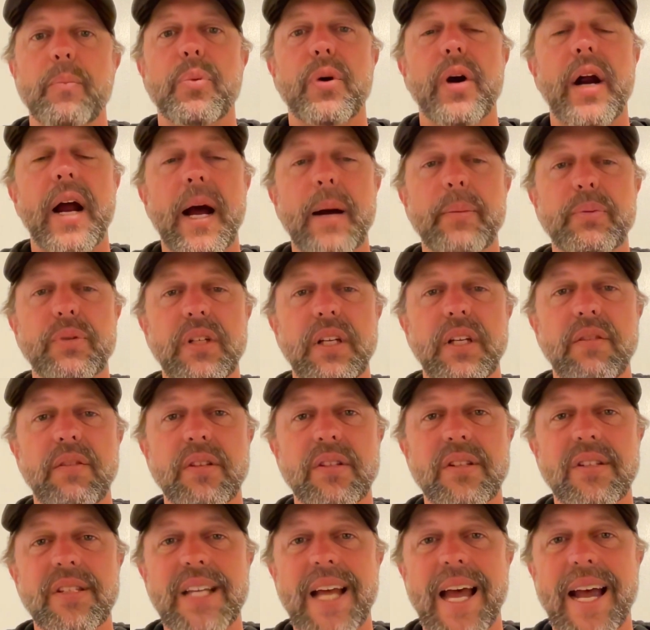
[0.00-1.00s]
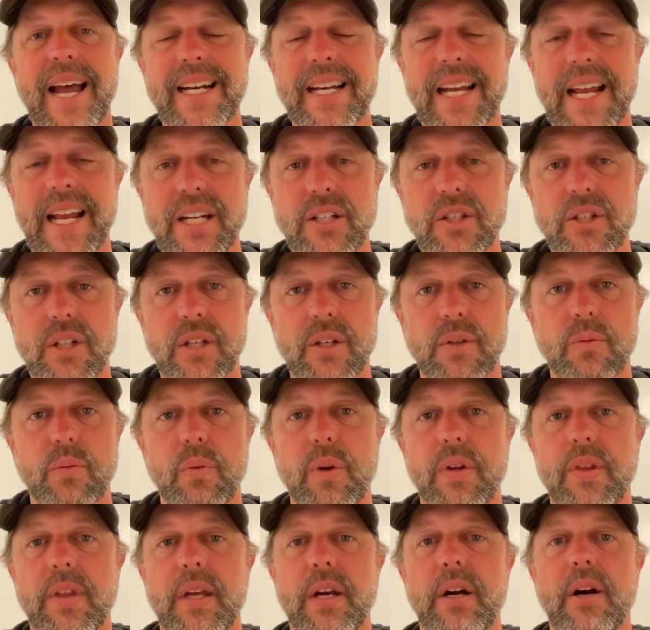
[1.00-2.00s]
perhaps even stagnation
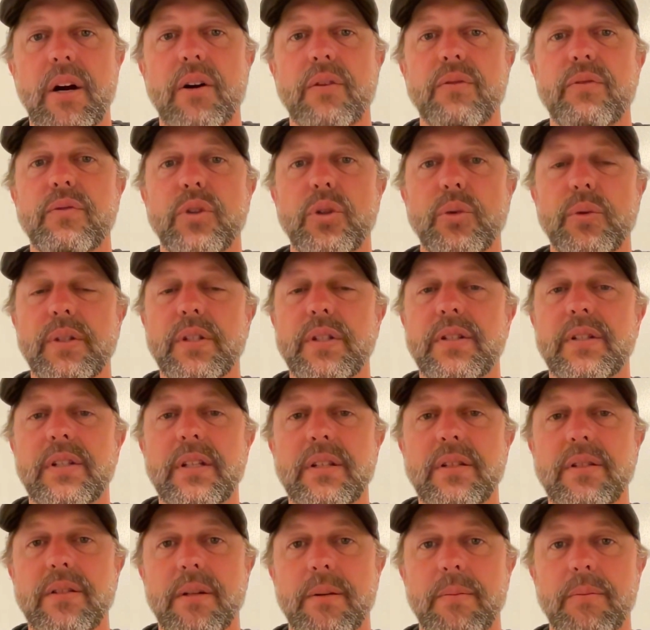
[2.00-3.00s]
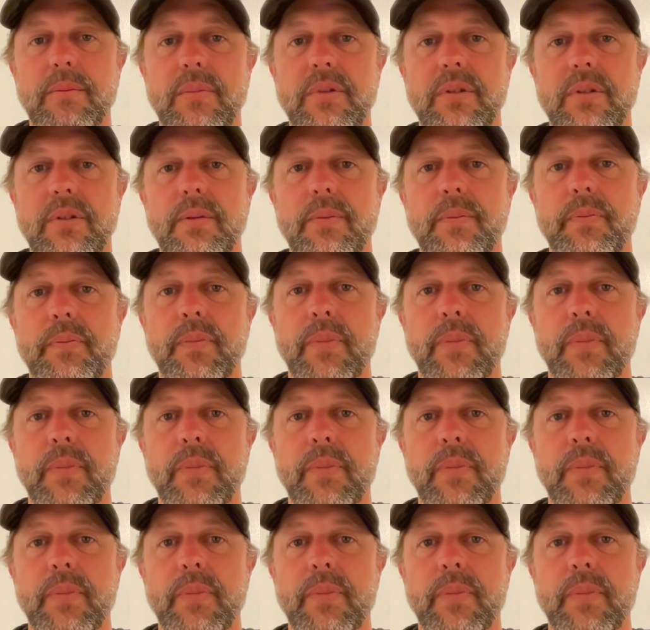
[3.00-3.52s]
within our fluid systems.